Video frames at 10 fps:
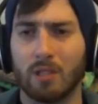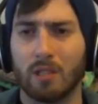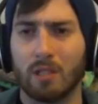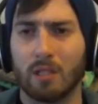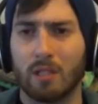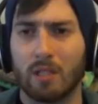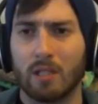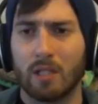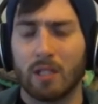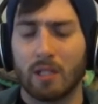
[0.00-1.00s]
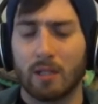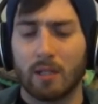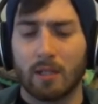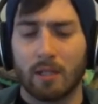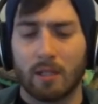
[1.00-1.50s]

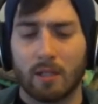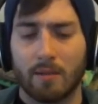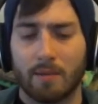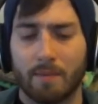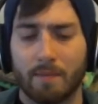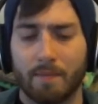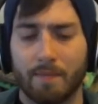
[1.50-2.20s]
Nobody speaks.